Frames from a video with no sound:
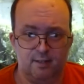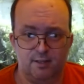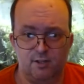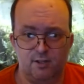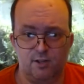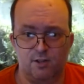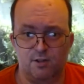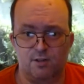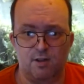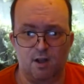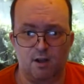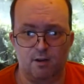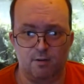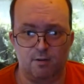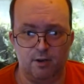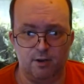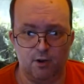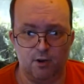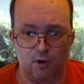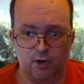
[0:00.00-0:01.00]
Just
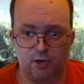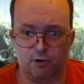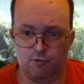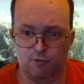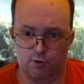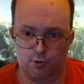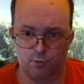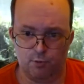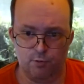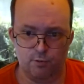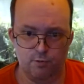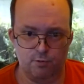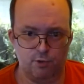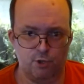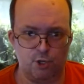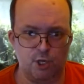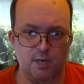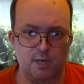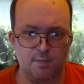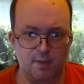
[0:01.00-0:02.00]
a Nicrew
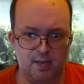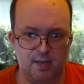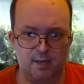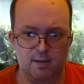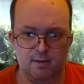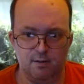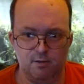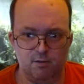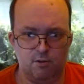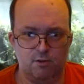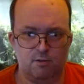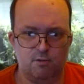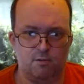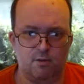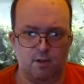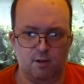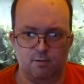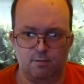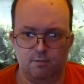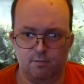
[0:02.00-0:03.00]
cheapie,
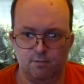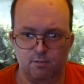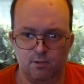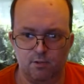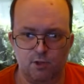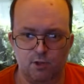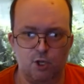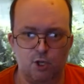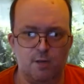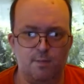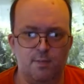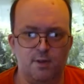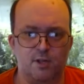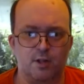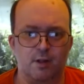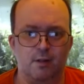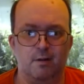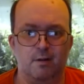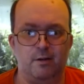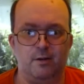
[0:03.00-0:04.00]
the cheapest
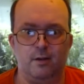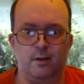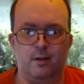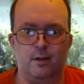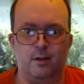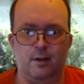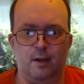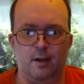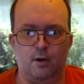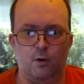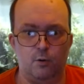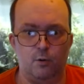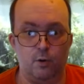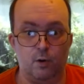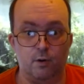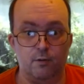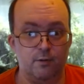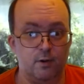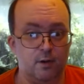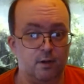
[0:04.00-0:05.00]
light you can get hold
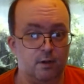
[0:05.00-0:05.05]
of,